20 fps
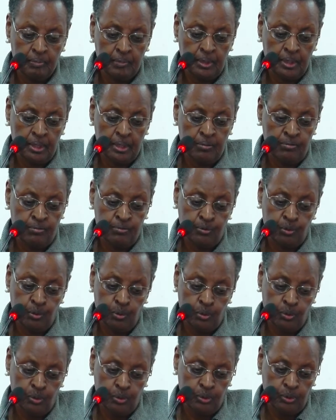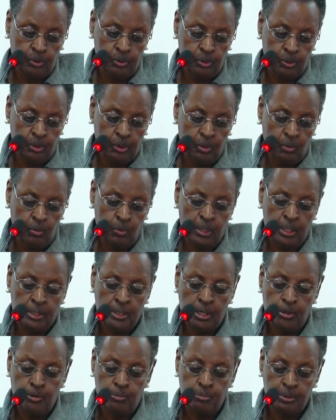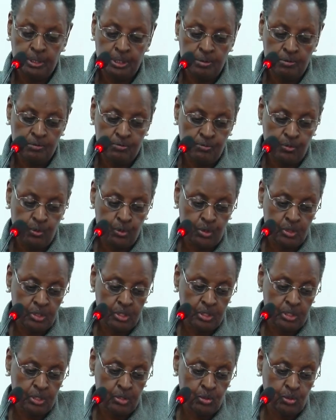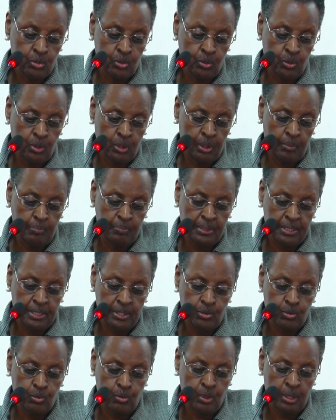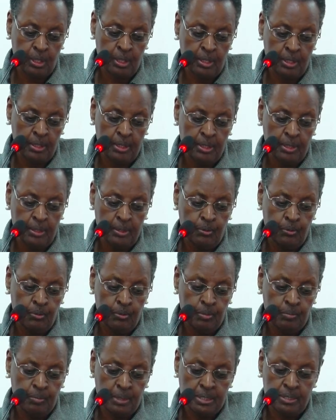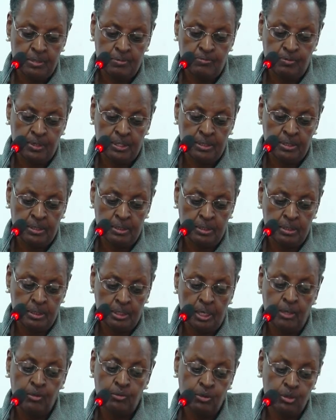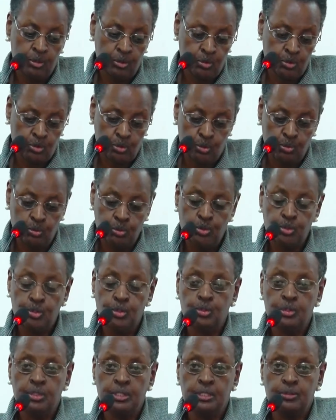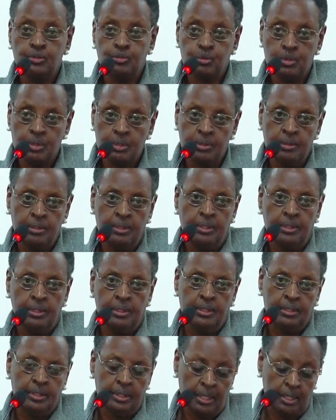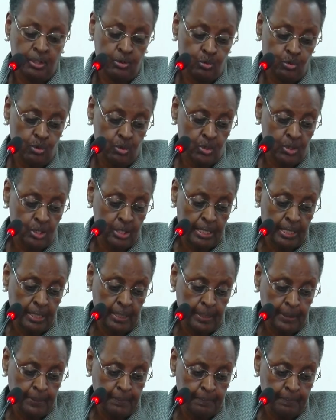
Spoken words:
Therefore, we are now being forced into a place where we must find a real solution that will stay.